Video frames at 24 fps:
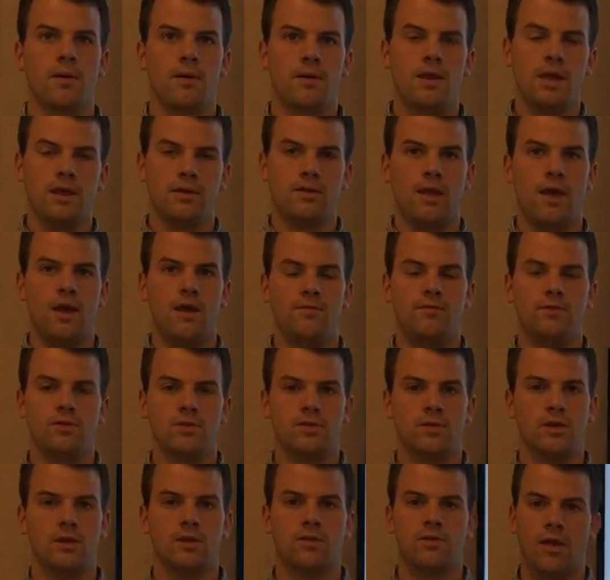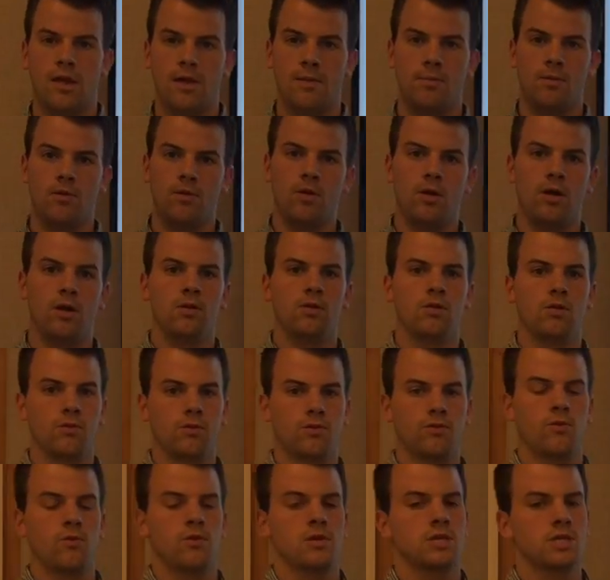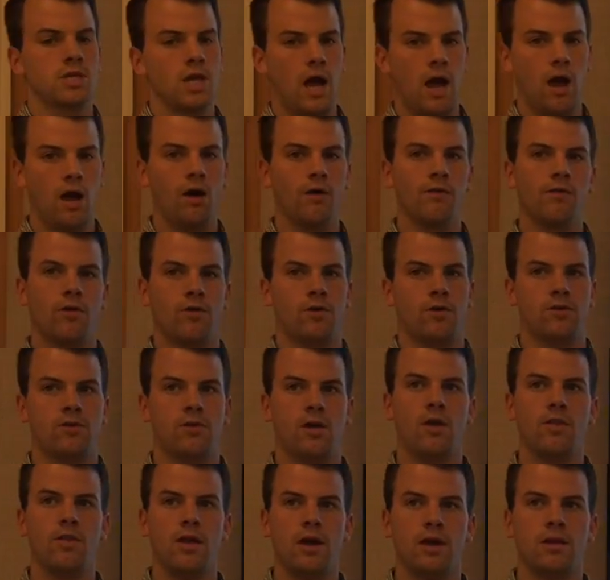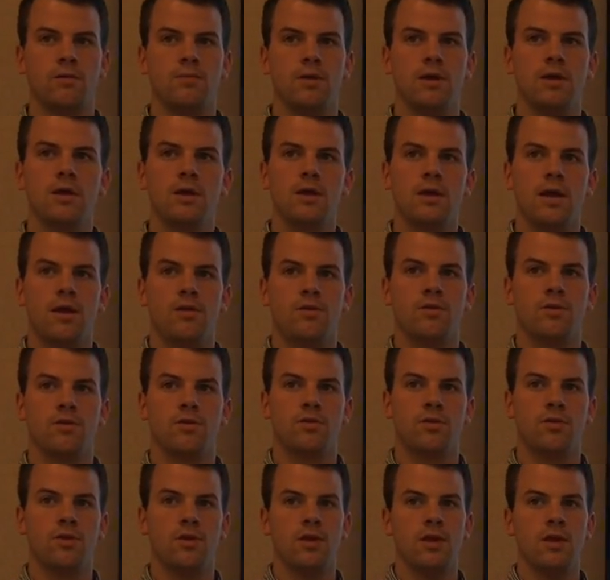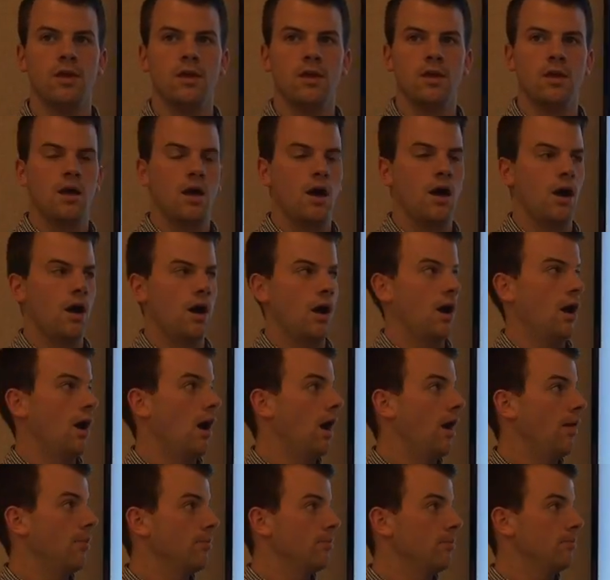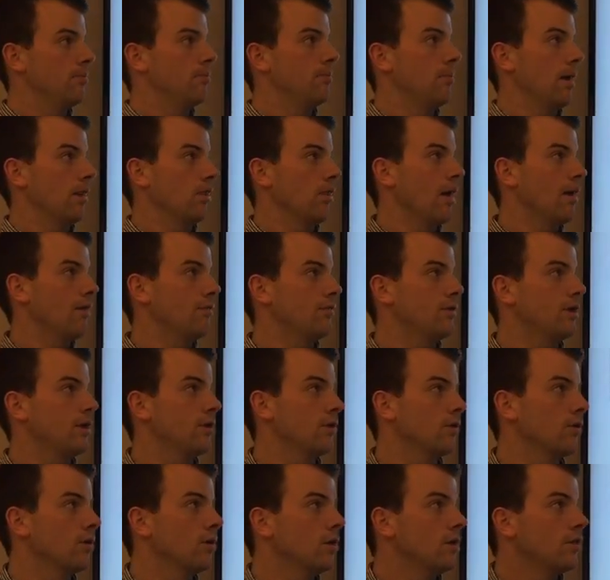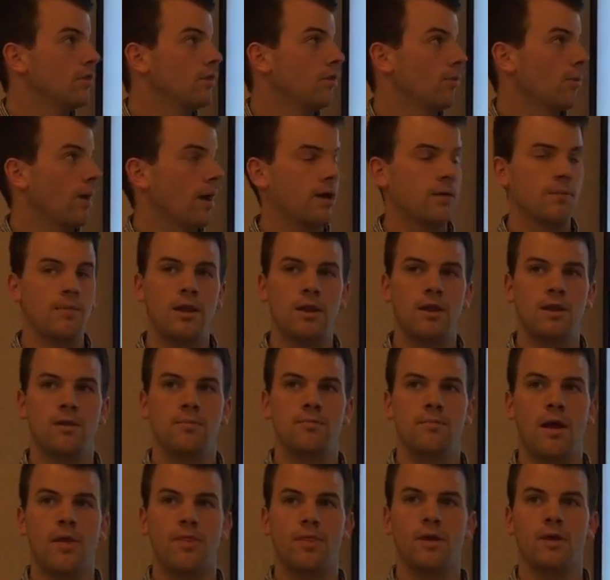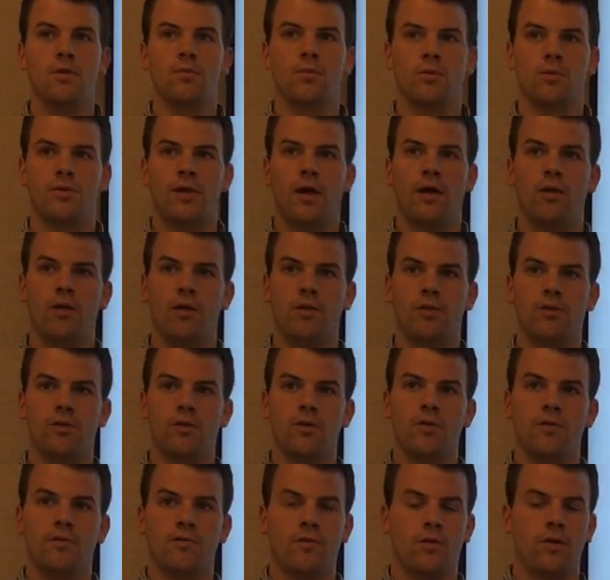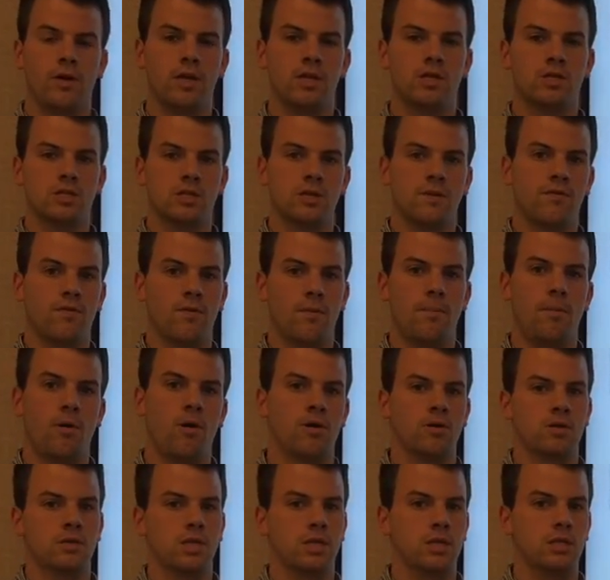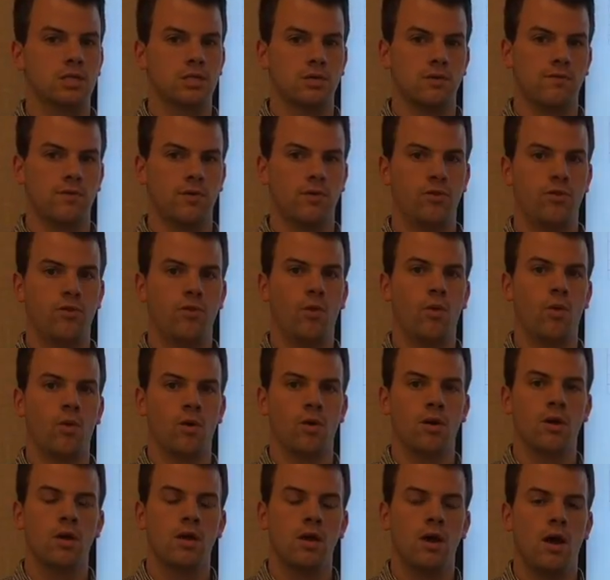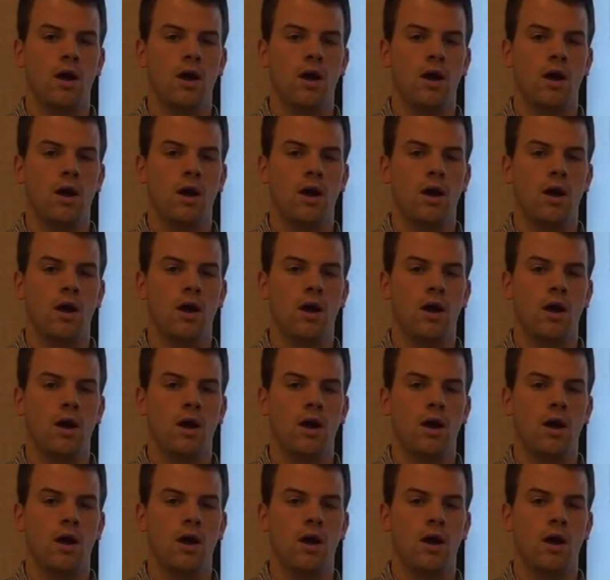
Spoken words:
Next, I have just an example, a little screenshot of our Excel document. As you can see on my left here, the recommended method will tell us for each different part to each different store